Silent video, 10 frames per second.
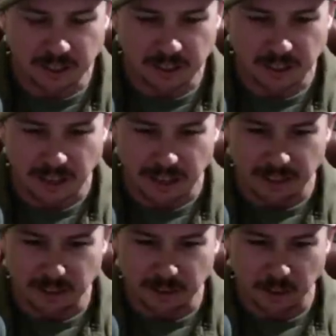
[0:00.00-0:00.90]
like
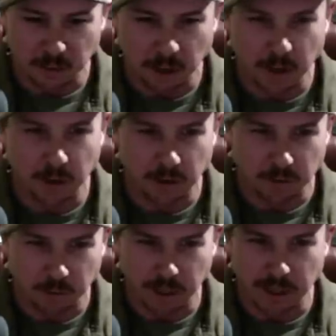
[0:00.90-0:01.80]
a row of
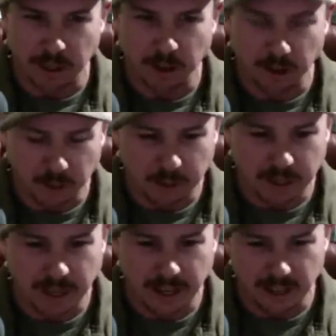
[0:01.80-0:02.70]
really early
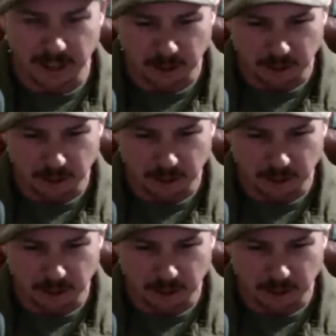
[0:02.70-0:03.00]
potatoes,